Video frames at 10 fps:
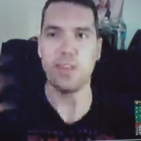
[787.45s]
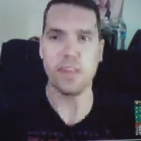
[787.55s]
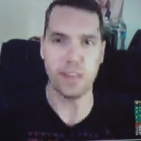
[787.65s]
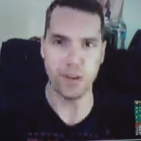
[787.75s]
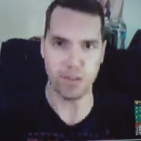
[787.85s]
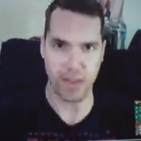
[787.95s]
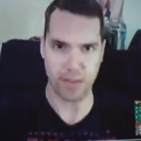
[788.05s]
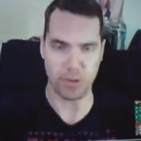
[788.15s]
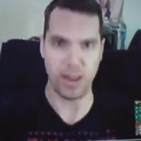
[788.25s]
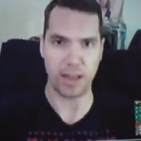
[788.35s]
of these heroes had a
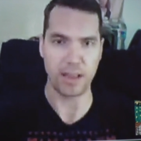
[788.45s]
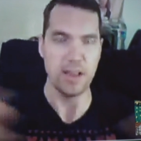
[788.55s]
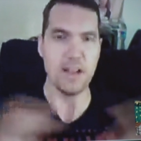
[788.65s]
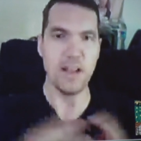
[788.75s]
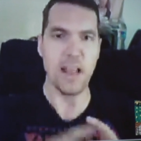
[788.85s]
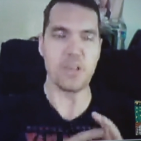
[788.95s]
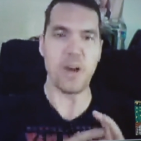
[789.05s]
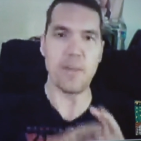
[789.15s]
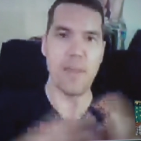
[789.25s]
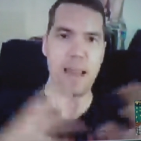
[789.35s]
relic. And so
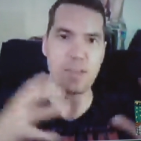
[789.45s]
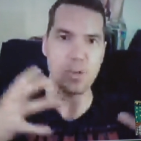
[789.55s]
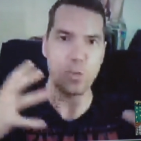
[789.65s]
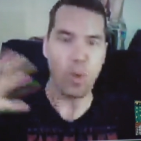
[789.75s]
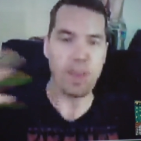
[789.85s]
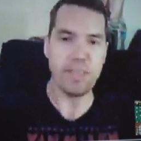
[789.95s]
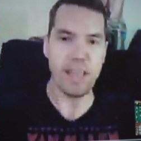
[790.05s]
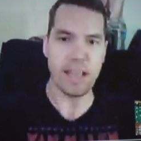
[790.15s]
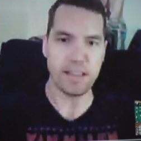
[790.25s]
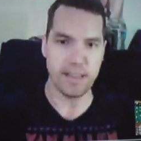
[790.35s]
I imagine when
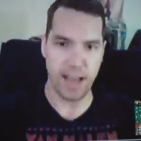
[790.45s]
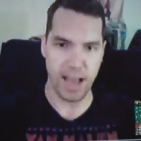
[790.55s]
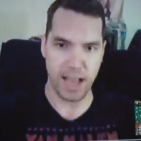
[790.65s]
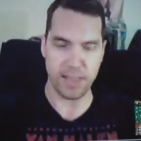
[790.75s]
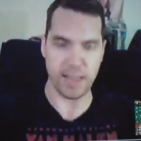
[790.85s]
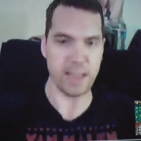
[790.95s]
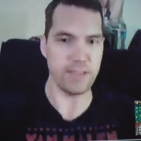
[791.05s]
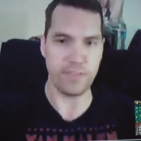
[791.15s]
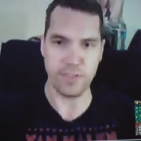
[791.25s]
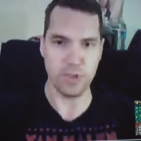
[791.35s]
they die, they
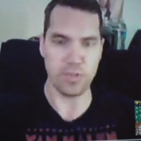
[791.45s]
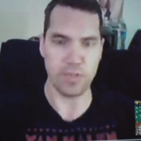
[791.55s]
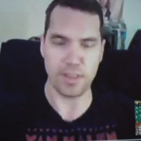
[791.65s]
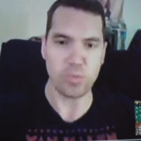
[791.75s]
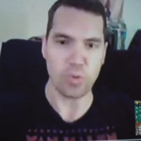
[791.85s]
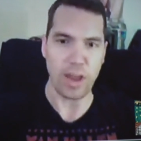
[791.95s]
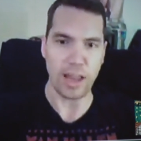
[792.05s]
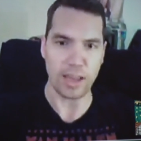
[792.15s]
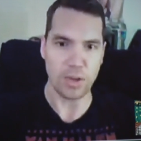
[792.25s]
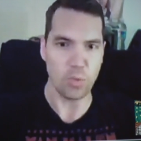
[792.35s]
infuse this
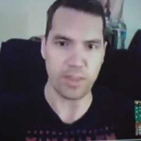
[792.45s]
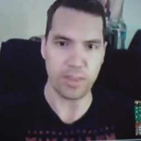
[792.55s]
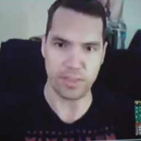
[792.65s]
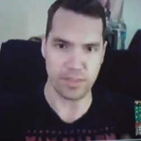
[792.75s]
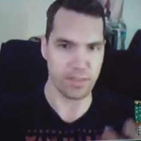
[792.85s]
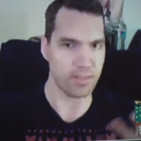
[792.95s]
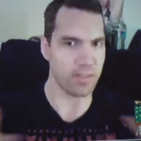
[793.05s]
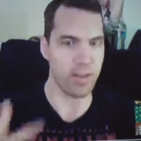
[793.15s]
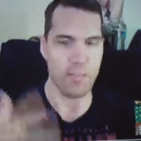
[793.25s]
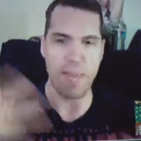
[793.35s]
relic with
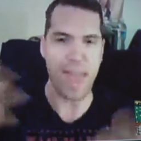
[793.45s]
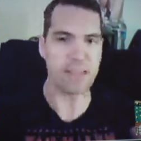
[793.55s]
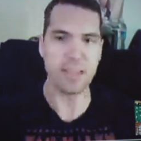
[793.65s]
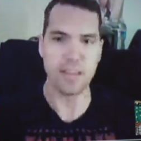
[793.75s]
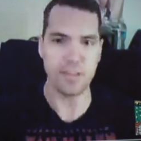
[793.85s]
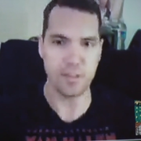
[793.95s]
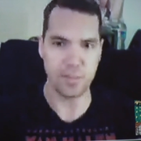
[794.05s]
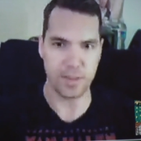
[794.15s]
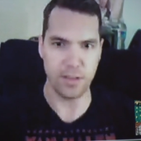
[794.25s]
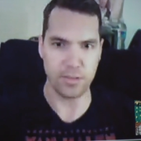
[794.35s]
some essence of themselves.